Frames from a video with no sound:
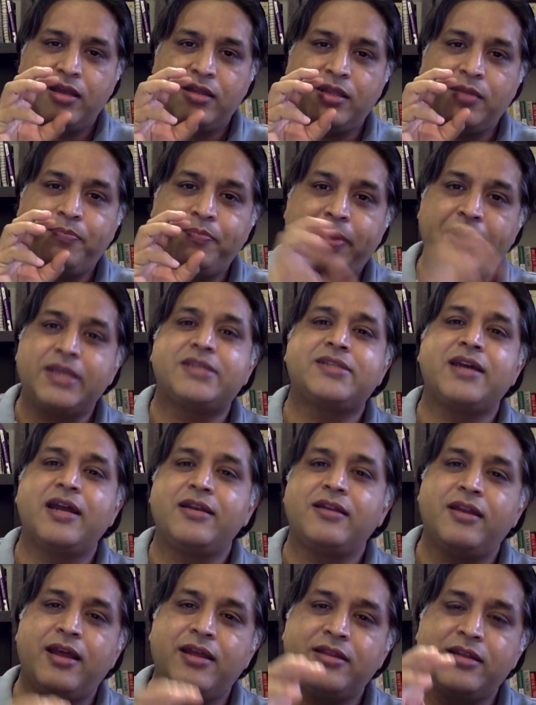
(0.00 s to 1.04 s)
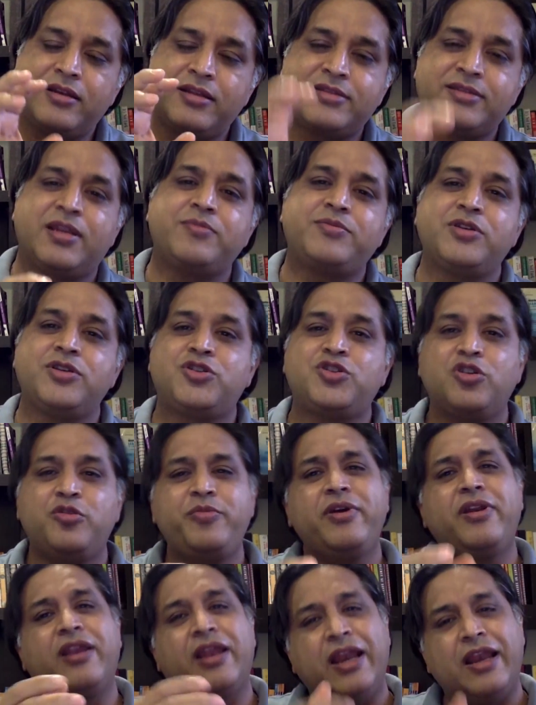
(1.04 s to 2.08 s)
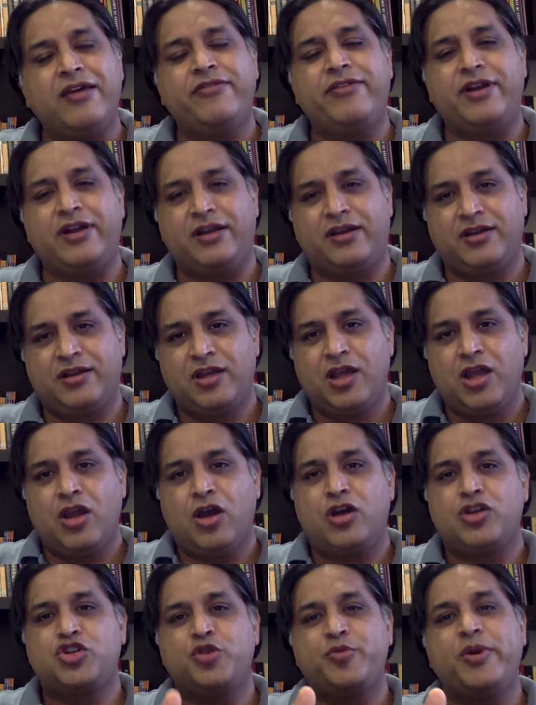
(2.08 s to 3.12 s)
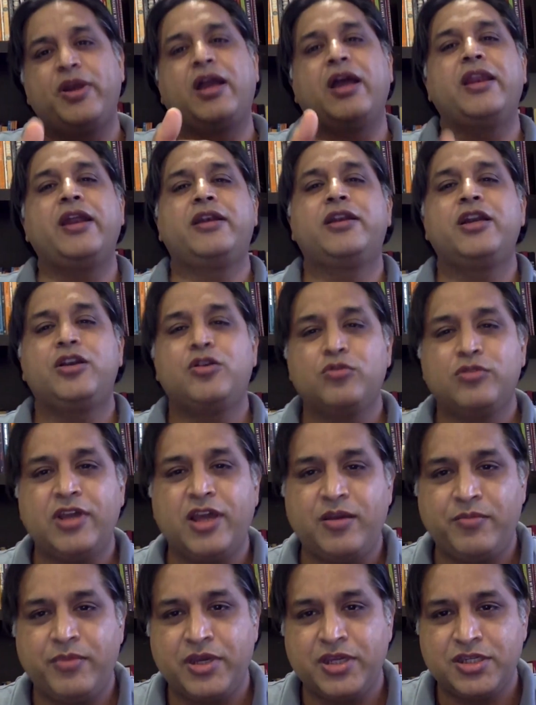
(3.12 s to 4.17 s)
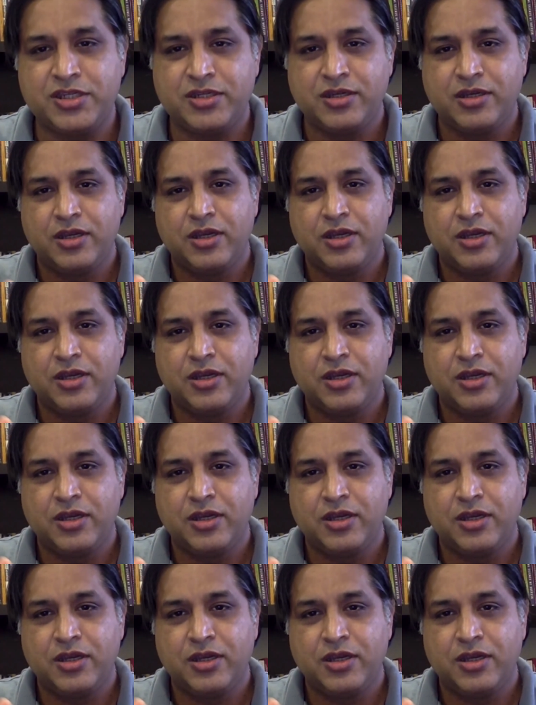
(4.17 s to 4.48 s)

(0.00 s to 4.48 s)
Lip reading: the page title and the description should be relevant or should be connected to the image.